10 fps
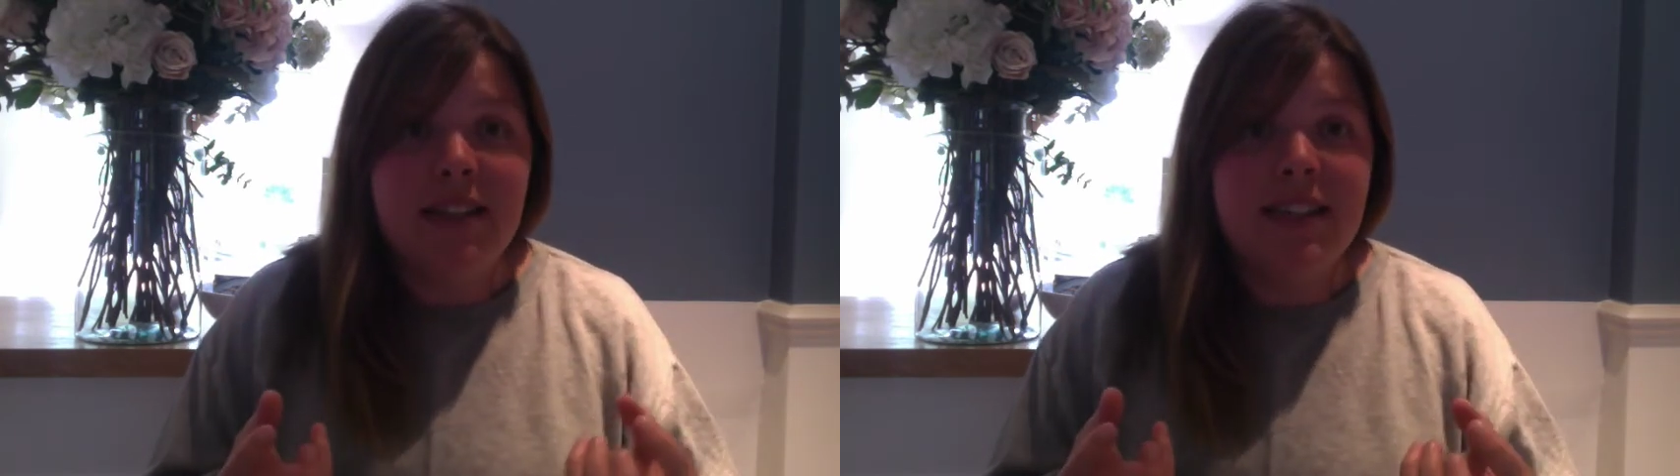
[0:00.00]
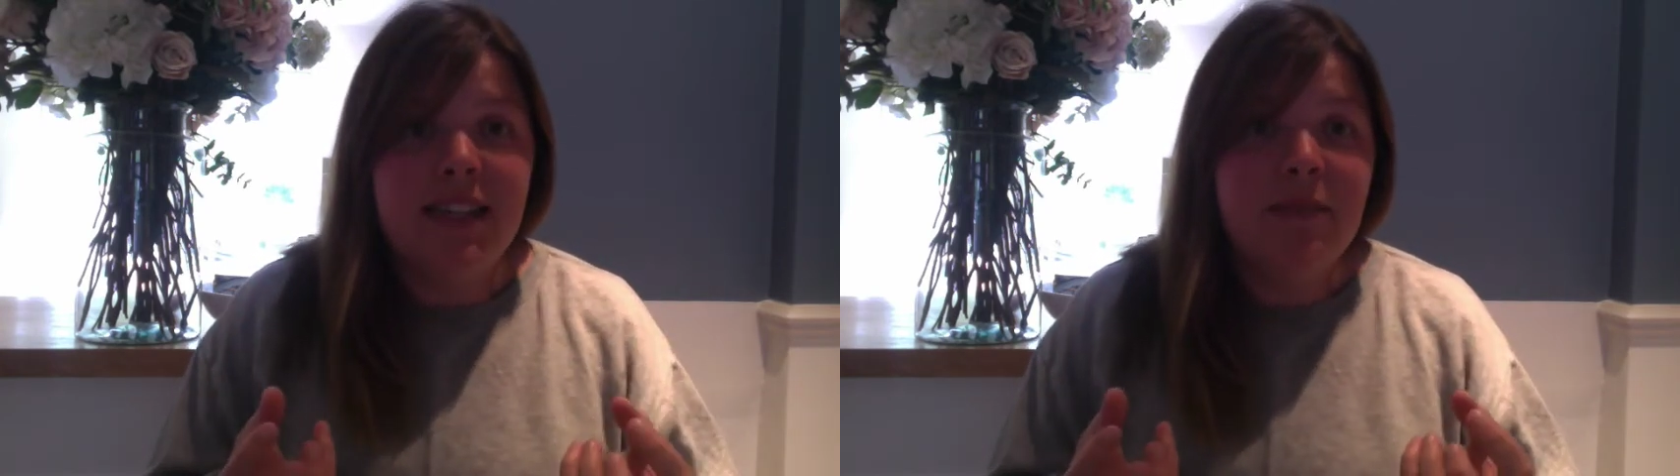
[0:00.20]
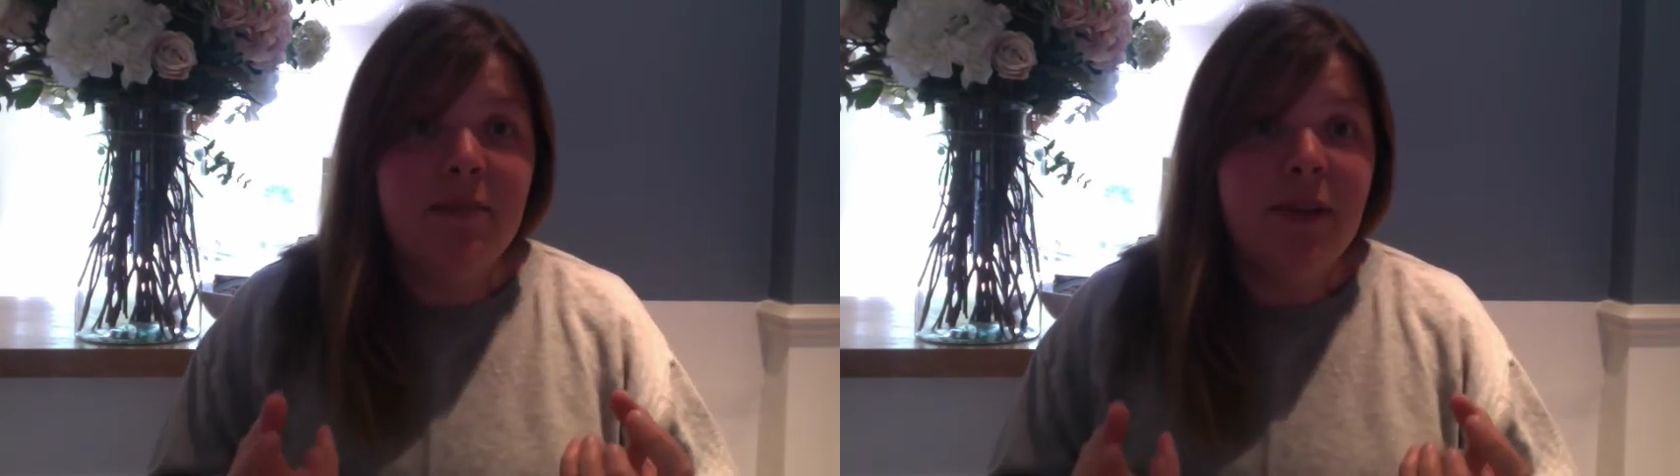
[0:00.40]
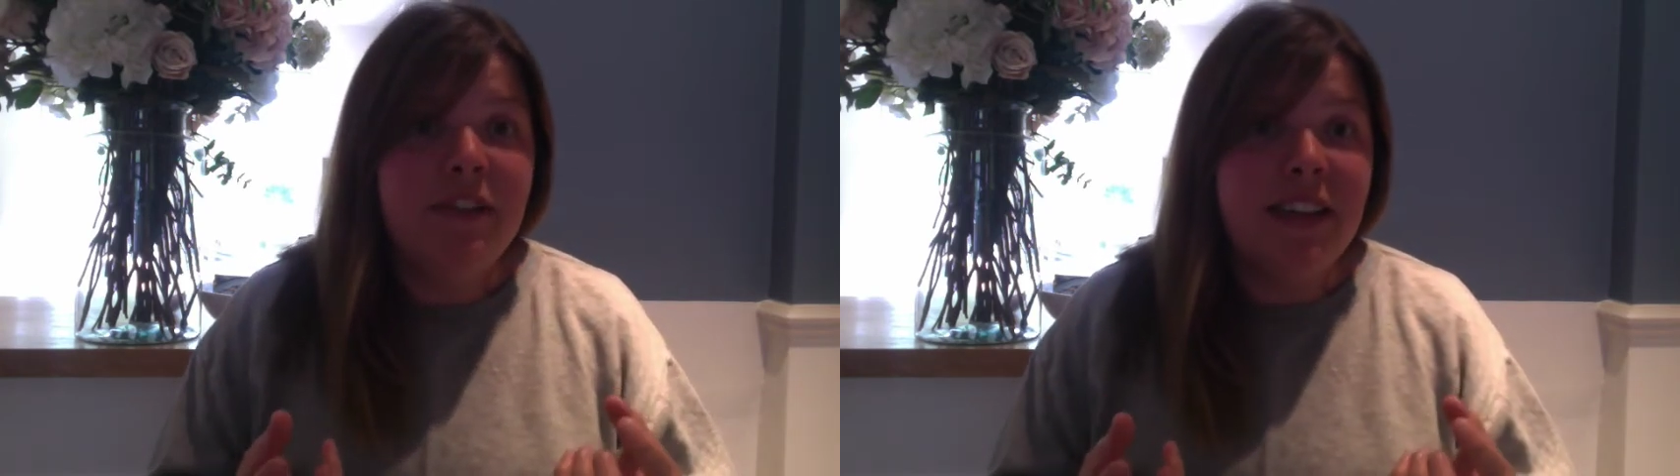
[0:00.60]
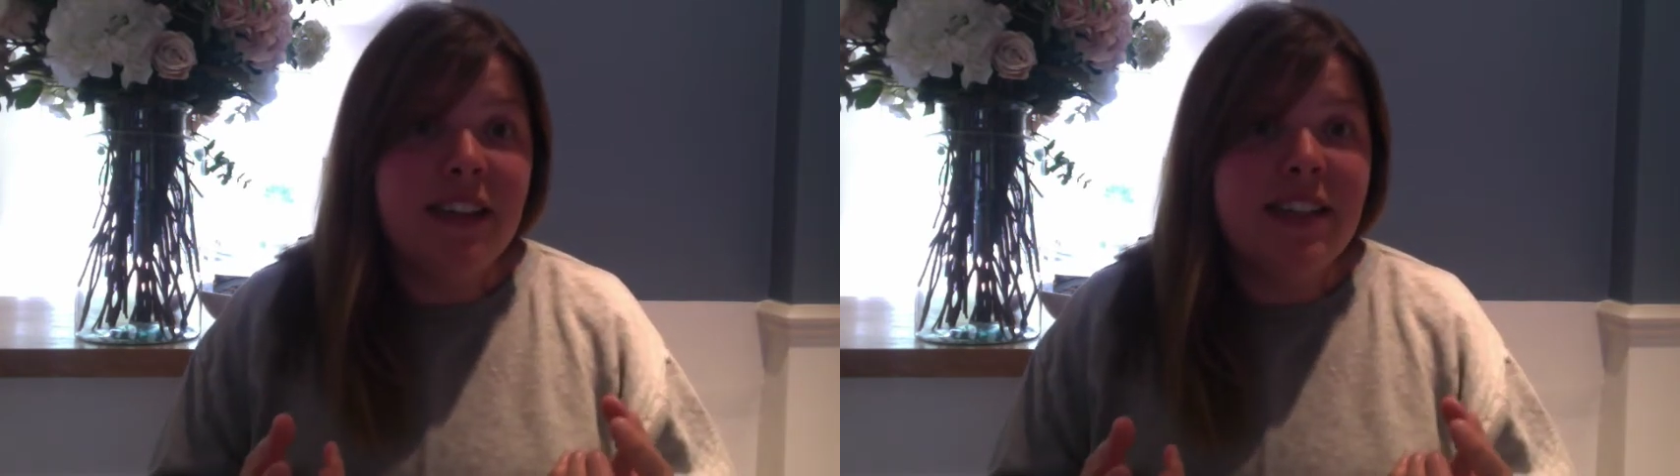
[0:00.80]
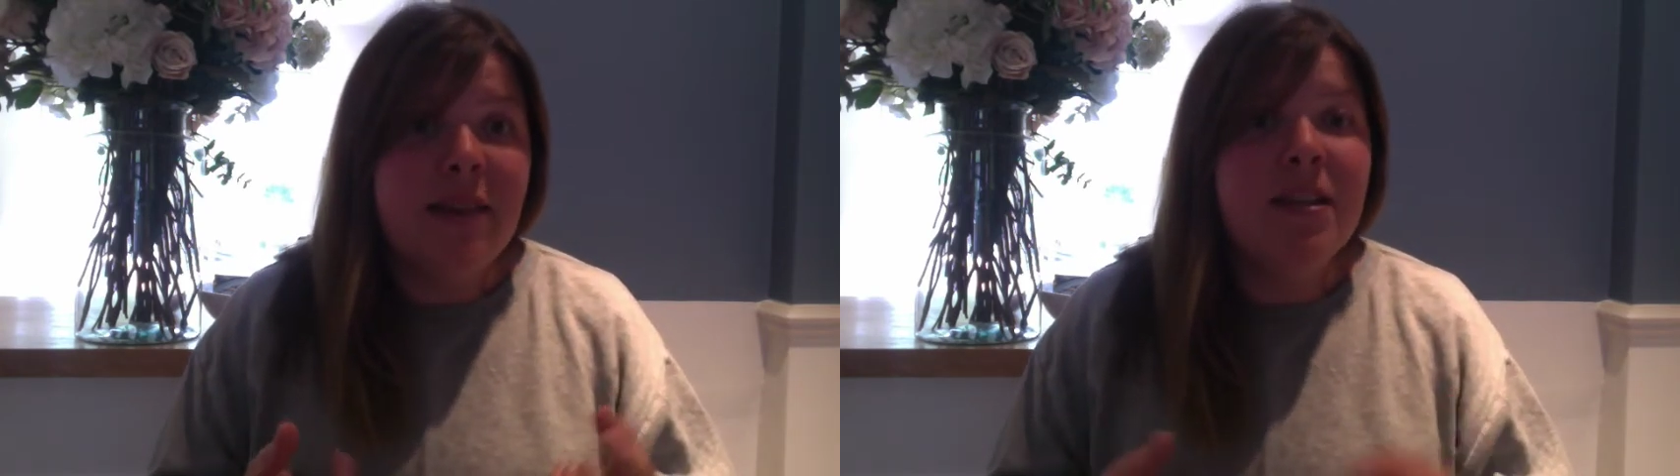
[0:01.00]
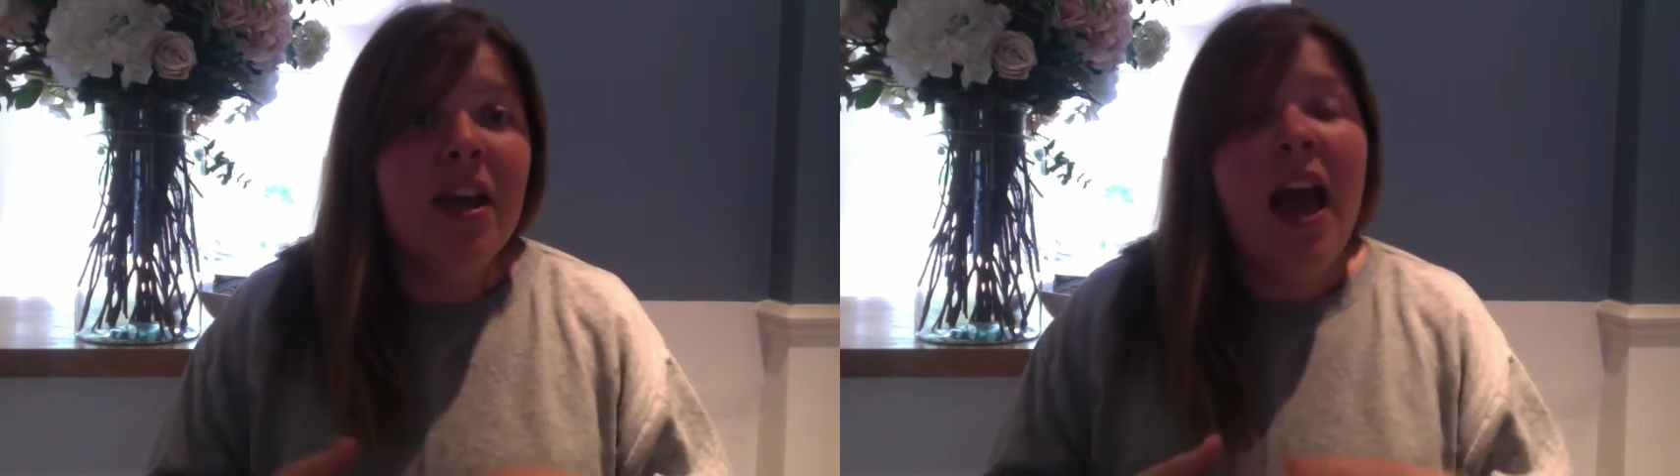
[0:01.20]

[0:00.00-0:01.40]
underneath my fingertips,